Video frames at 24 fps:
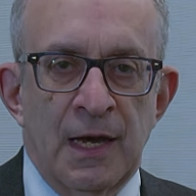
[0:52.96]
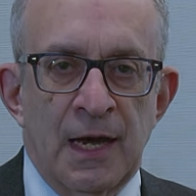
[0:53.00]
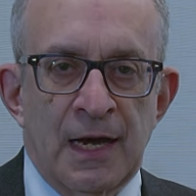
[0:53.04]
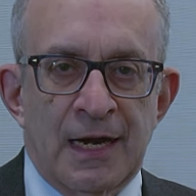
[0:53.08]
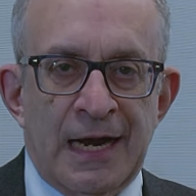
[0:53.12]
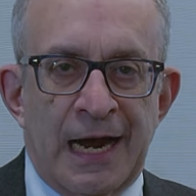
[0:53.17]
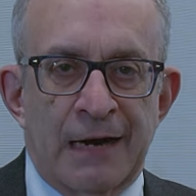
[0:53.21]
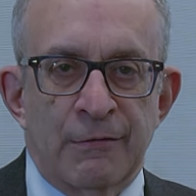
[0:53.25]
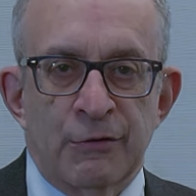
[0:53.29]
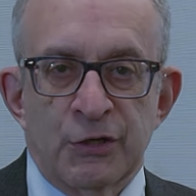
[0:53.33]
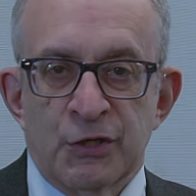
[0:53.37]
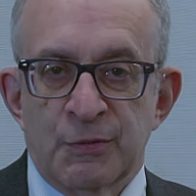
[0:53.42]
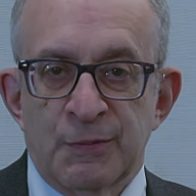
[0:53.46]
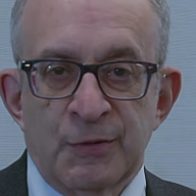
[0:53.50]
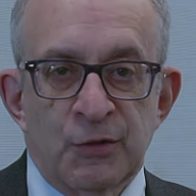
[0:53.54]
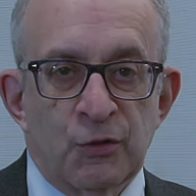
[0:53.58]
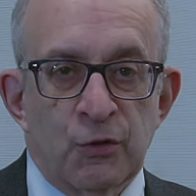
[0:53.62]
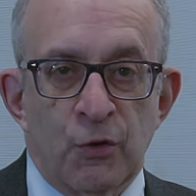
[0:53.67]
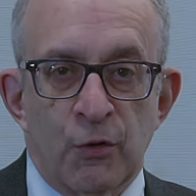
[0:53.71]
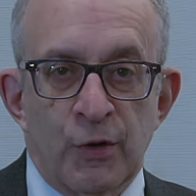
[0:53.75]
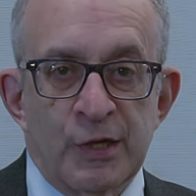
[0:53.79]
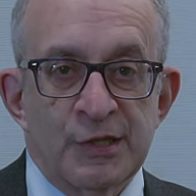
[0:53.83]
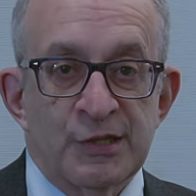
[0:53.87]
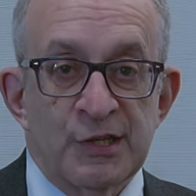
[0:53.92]
Congressman
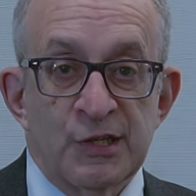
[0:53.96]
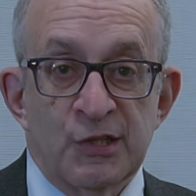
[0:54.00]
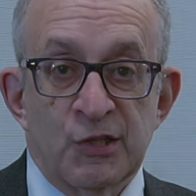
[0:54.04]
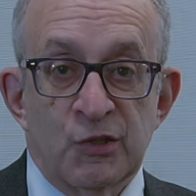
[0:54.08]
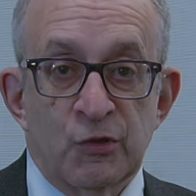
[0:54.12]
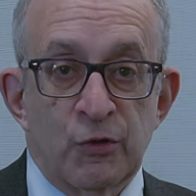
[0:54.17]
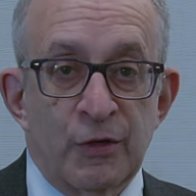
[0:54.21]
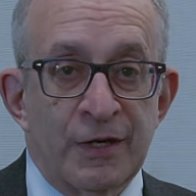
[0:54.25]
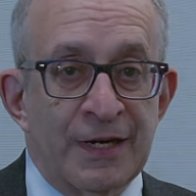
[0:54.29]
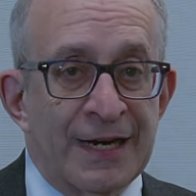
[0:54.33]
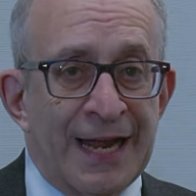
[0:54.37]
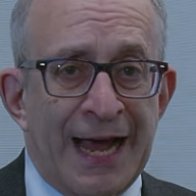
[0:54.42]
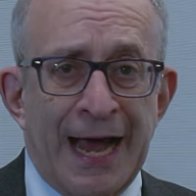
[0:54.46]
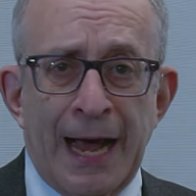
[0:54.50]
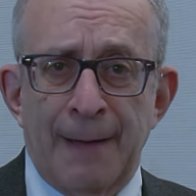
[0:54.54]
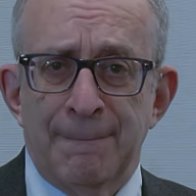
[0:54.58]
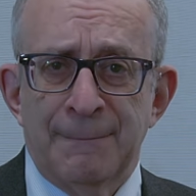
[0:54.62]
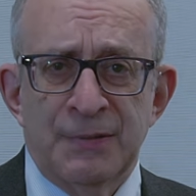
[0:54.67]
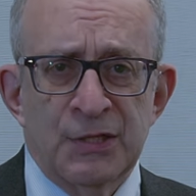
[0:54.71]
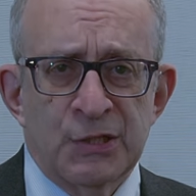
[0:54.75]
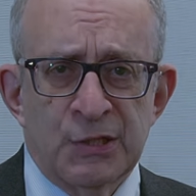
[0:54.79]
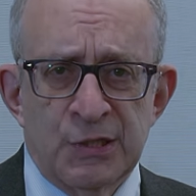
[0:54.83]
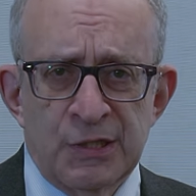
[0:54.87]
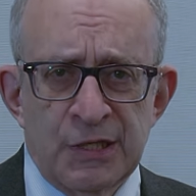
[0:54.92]
Torres has stood in
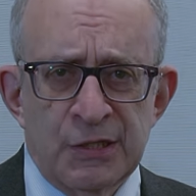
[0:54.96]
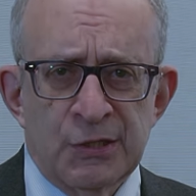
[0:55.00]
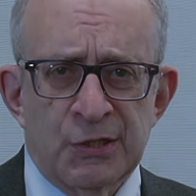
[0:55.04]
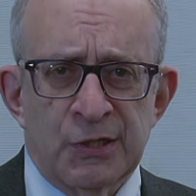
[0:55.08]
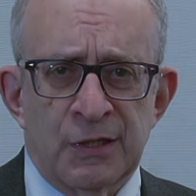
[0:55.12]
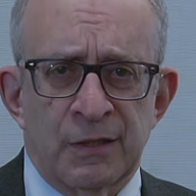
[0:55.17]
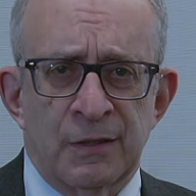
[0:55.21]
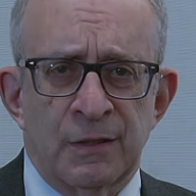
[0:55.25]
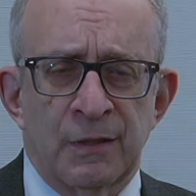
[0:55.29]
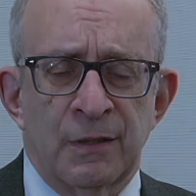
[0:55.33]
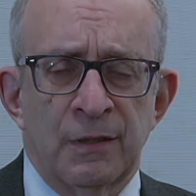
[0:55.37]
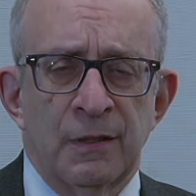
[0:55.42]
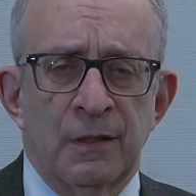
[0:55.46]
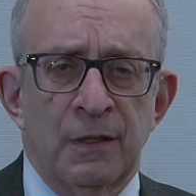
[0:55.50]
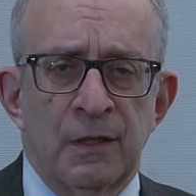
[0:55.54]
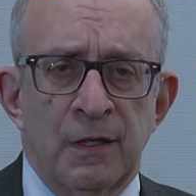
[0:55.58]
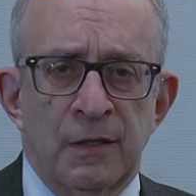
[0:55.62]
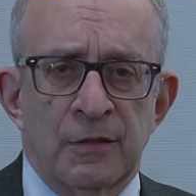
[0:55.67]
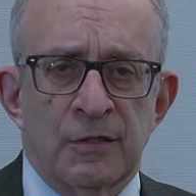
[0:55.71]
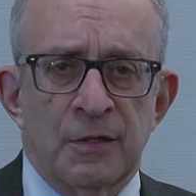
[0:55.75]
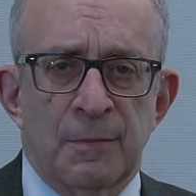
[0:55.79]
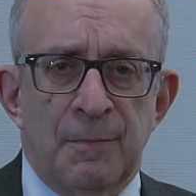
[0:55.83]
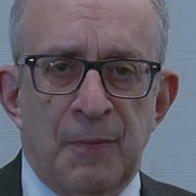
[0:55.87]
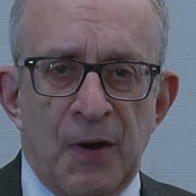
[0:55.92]
opposition
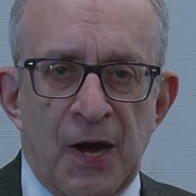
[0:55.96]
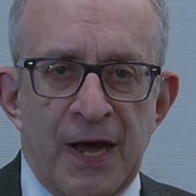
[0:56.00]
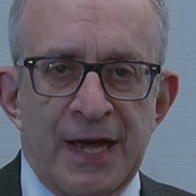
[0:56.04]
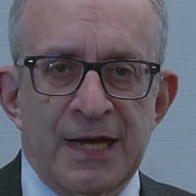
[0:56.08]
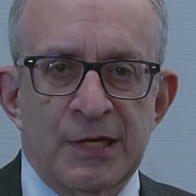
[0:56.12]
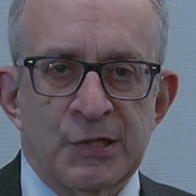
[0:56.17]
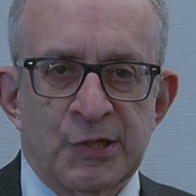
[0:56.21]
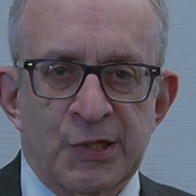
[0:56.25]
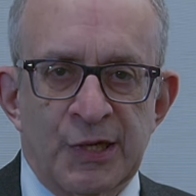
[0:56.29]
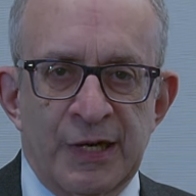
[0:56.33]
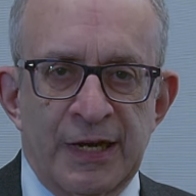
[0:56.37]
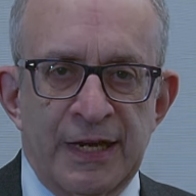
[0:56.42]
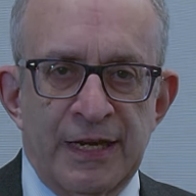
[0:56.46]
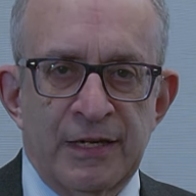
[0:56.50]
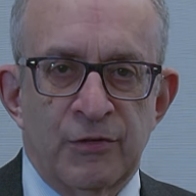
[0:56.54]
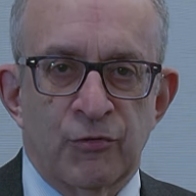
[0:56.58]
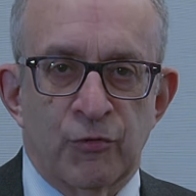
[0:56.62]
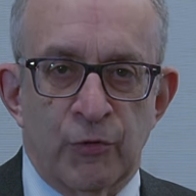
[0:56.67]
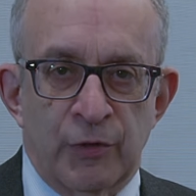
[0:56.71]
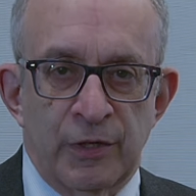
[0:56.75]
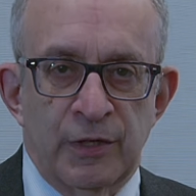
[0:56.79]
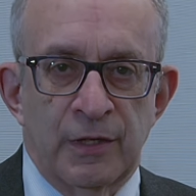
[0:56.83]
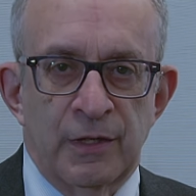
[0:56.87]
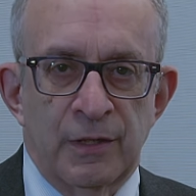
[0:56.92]
to bias and
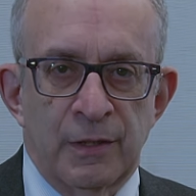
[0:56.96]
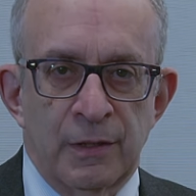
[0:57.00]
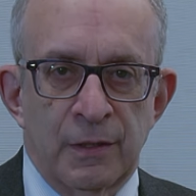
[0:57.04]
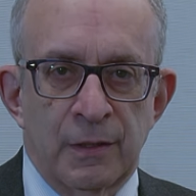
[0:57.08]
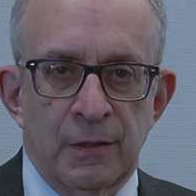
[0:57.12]
hatred